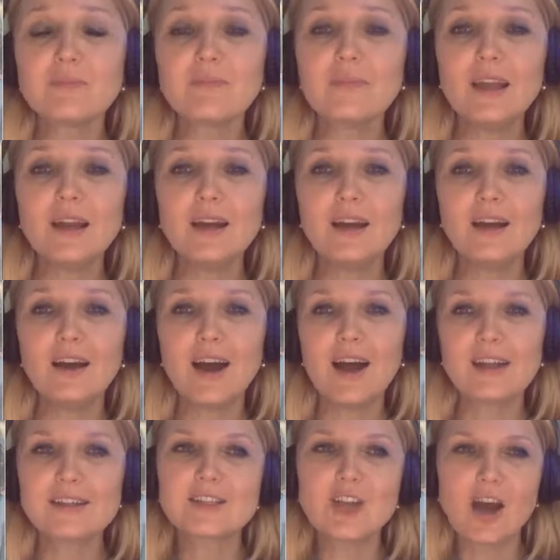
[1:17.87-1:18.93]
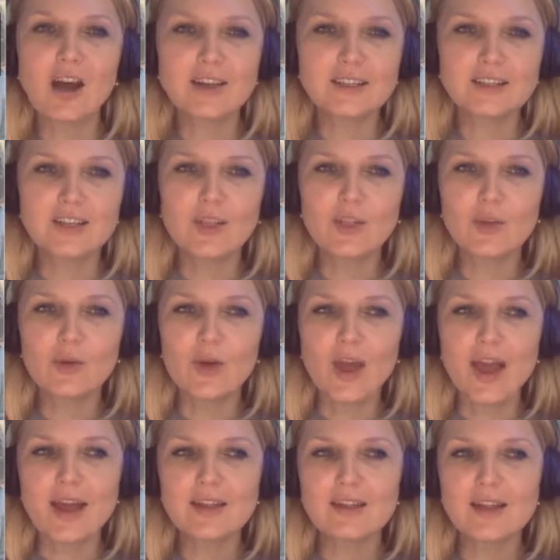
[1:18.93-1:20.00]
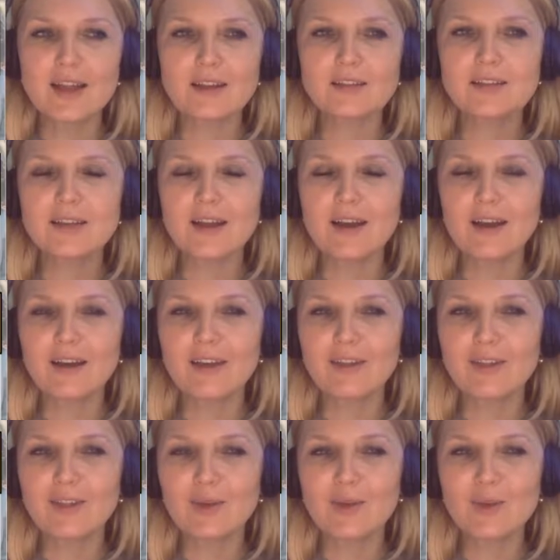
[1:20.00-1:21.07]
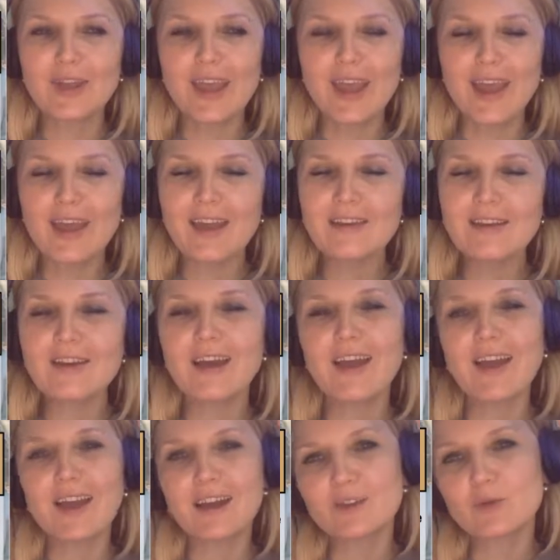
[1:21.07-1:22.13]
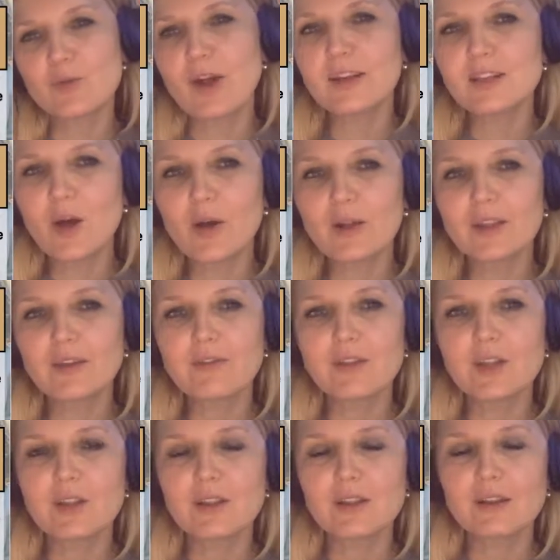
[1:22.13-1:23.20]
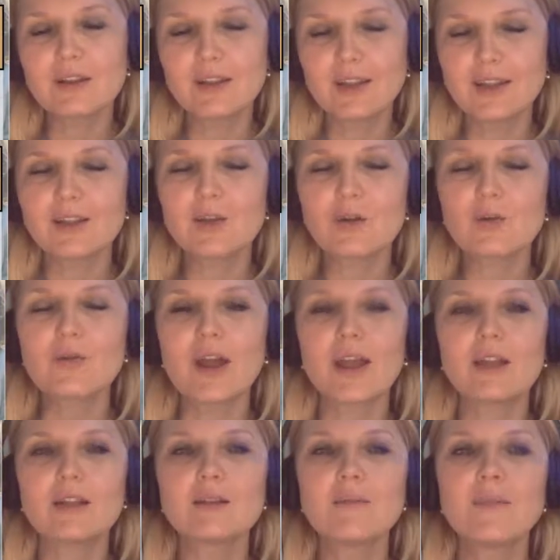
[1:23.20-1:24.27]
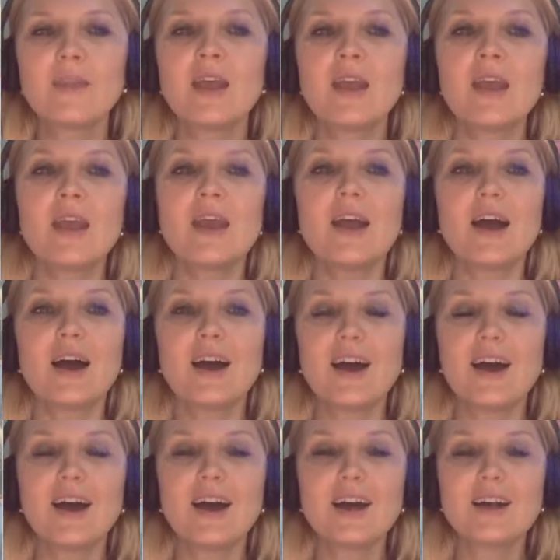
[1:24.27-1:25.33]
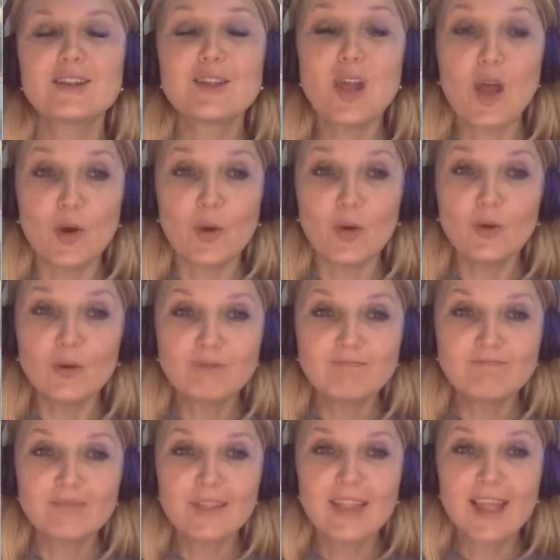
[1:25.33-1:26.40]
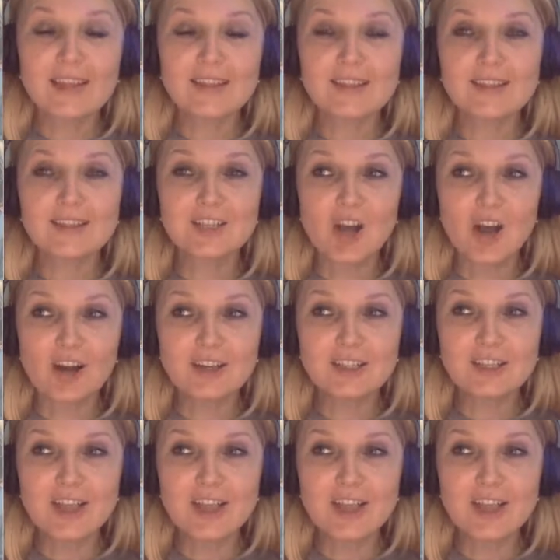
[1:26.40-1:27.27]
I started in the US and in the UK, and right now I live in Ukraine. So let's start.